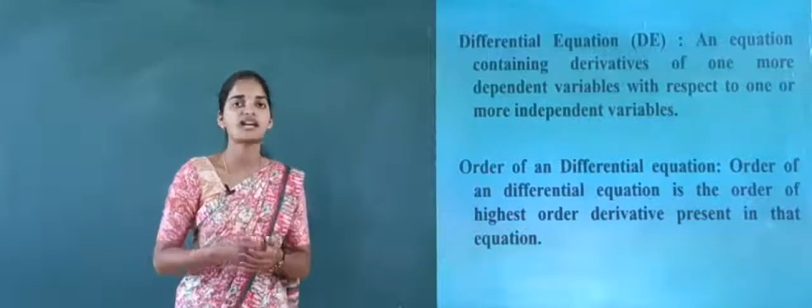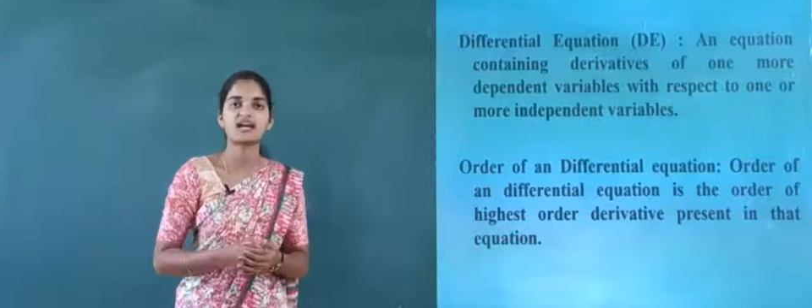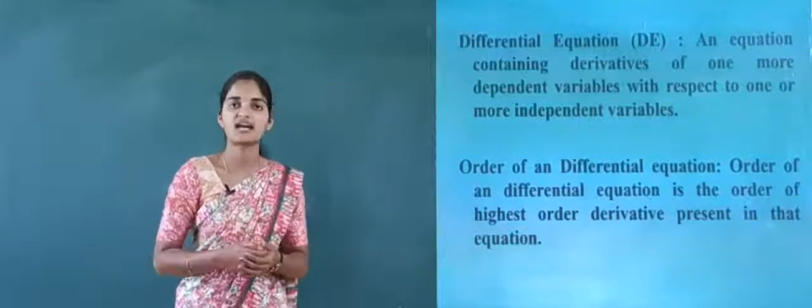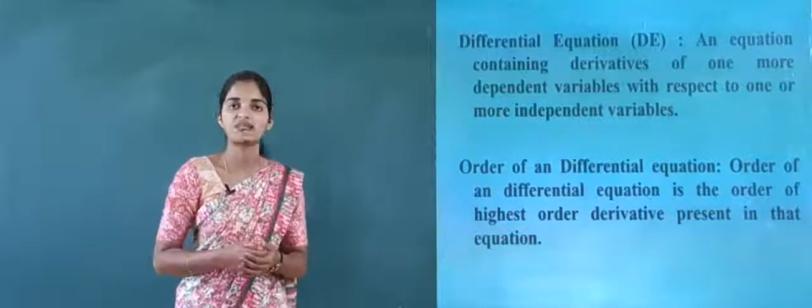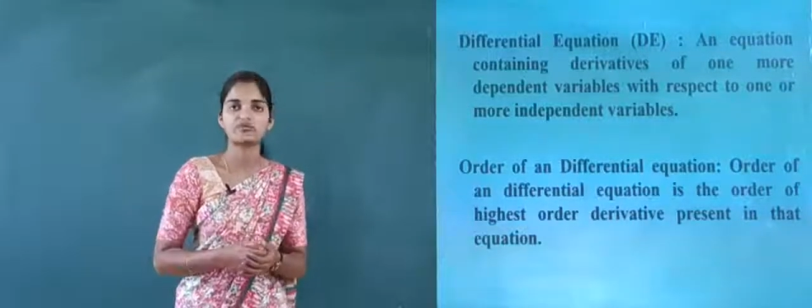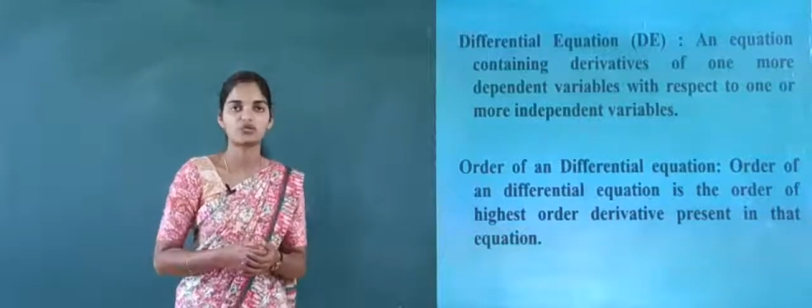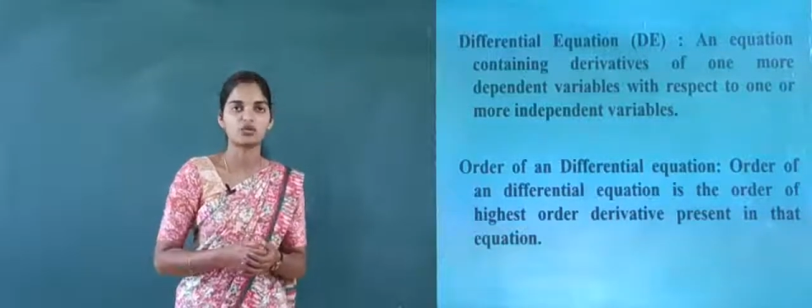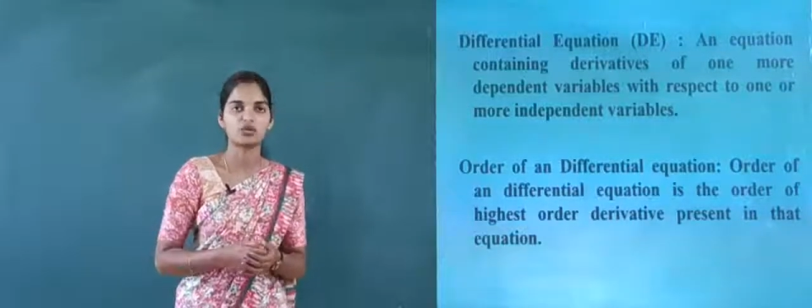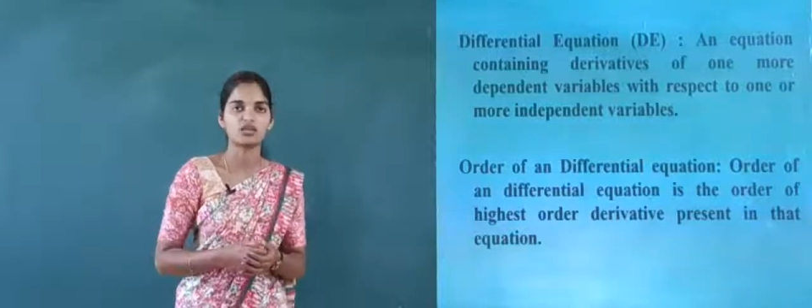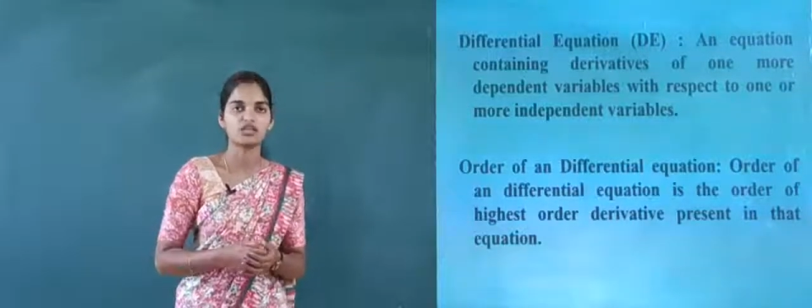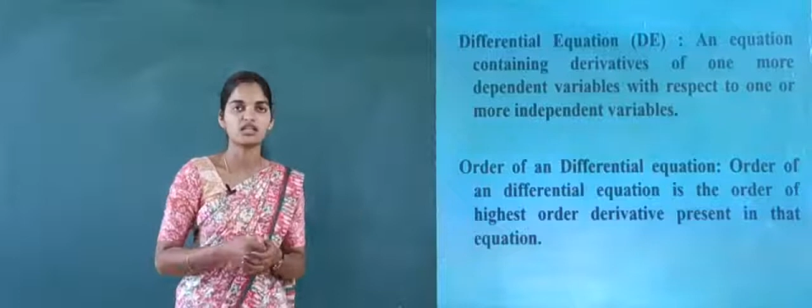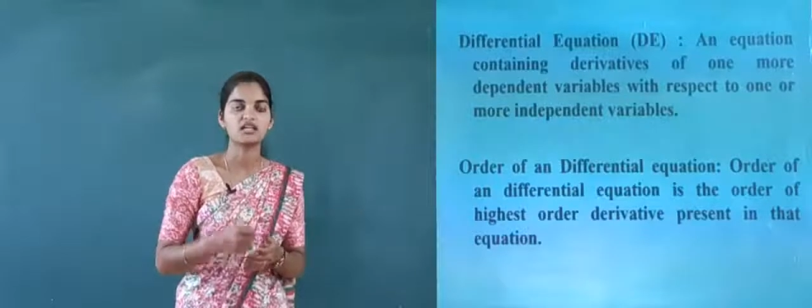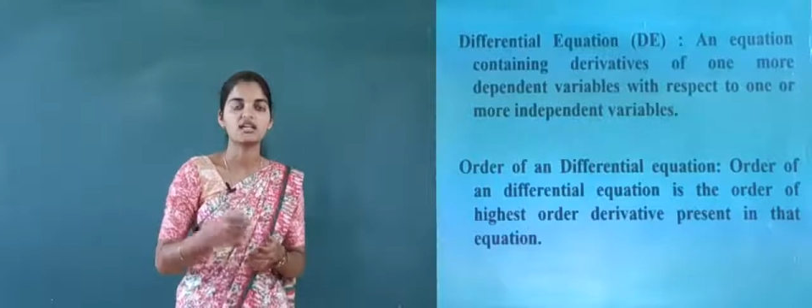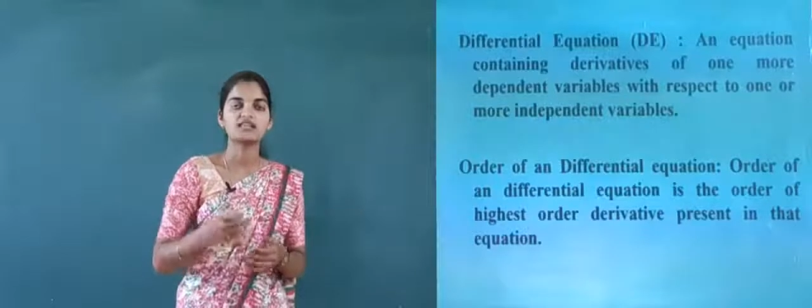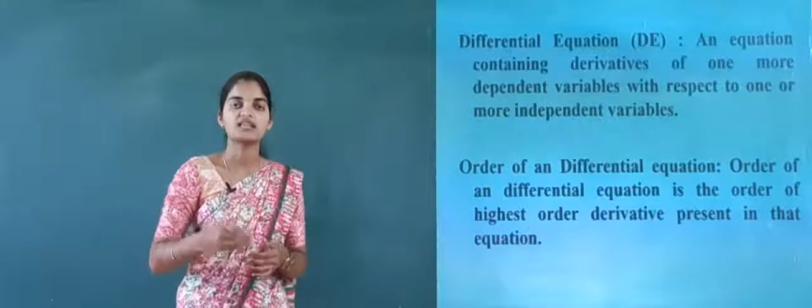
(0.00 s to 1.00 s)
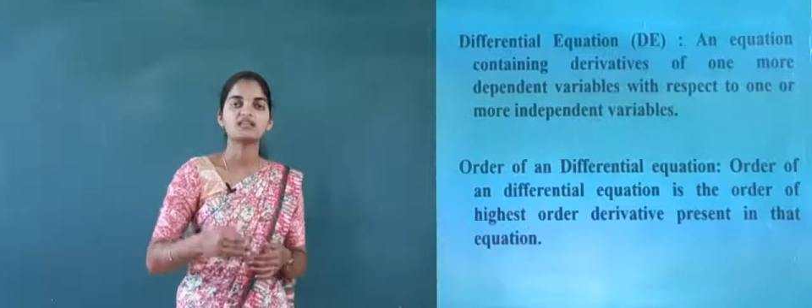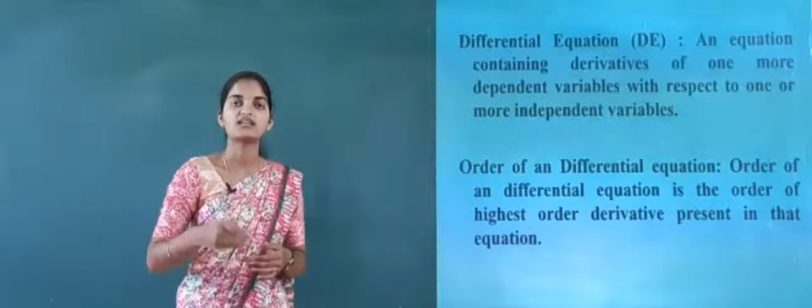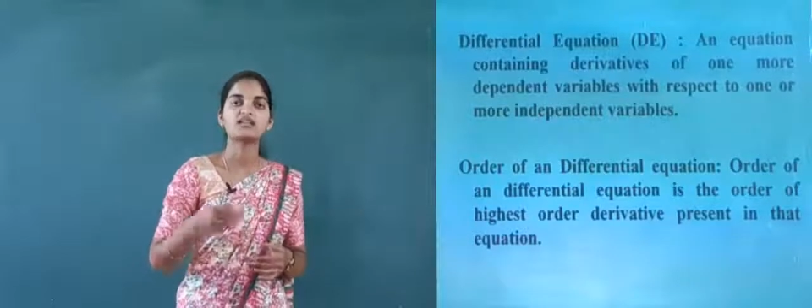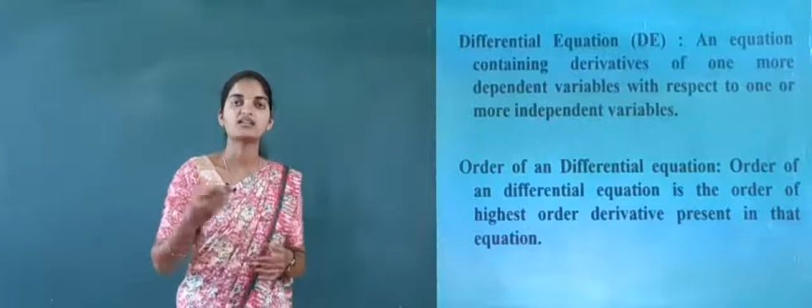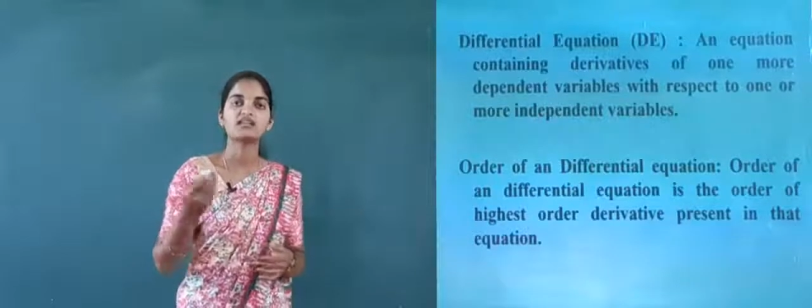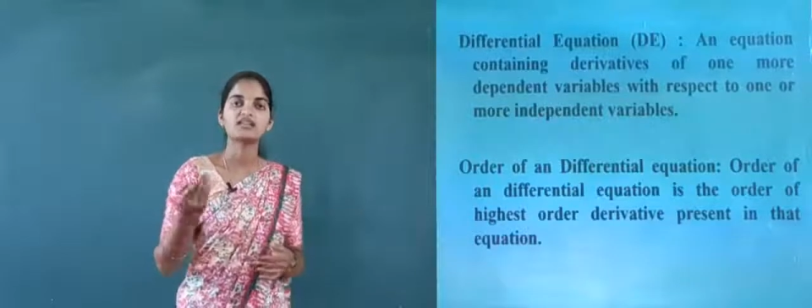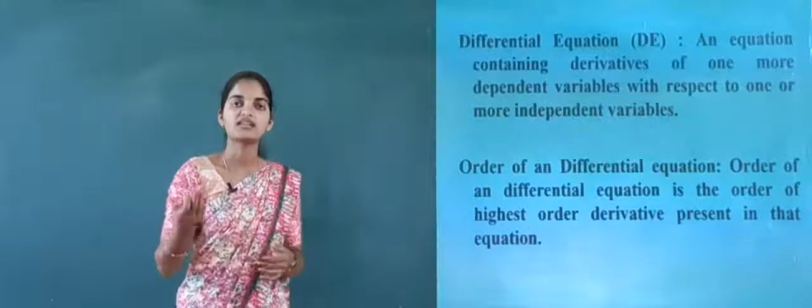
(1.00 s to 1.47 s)
I have told
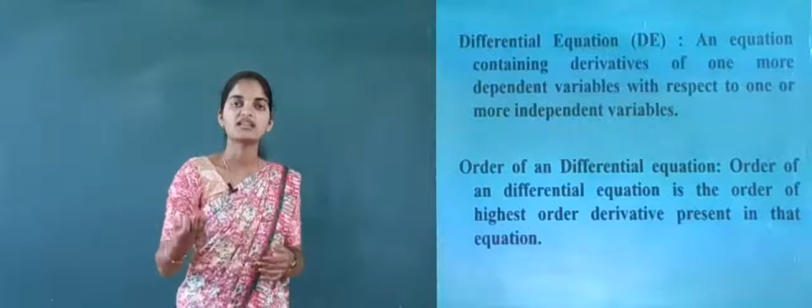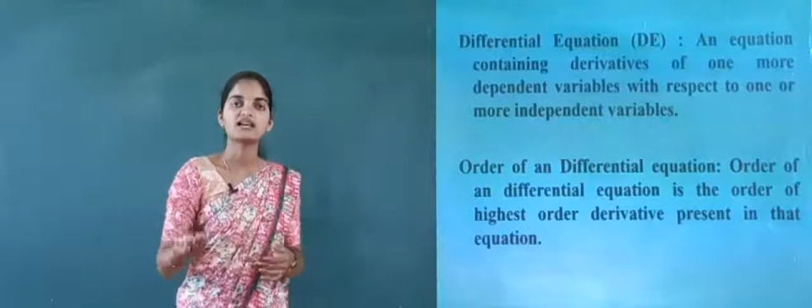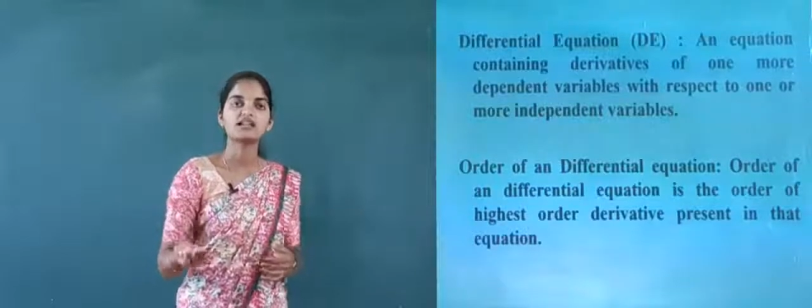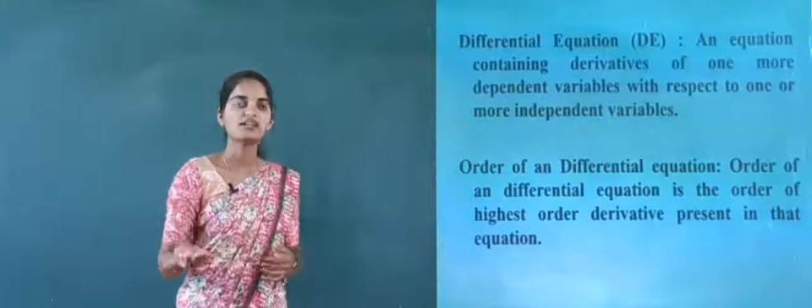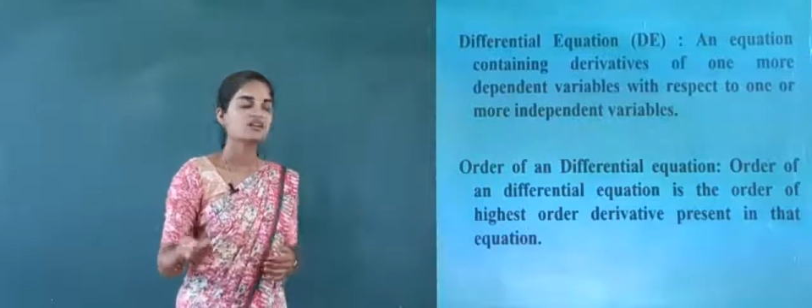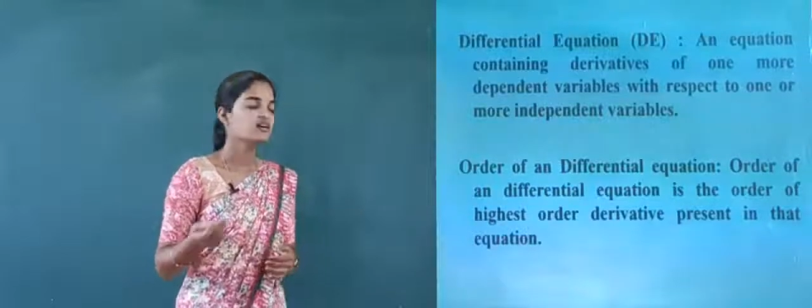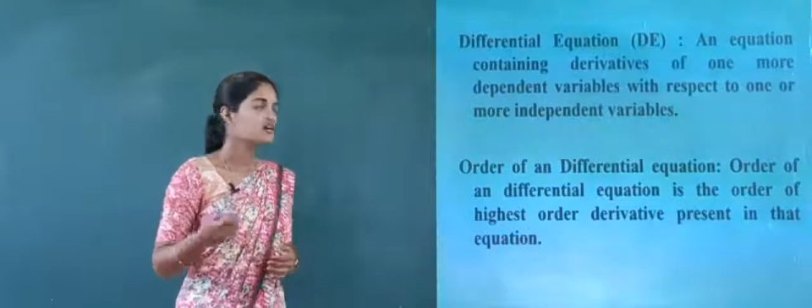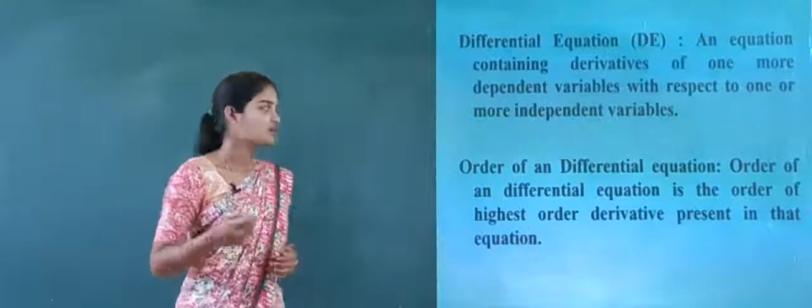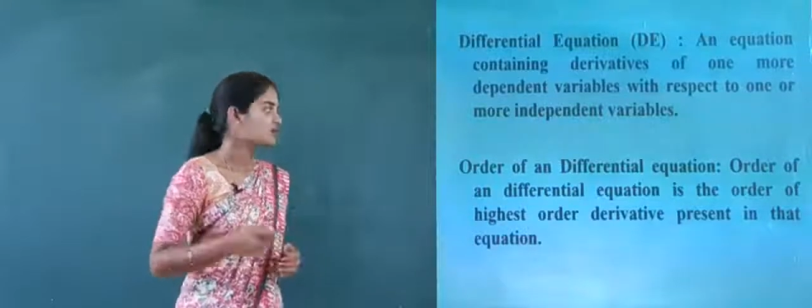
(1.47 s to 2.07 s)
that then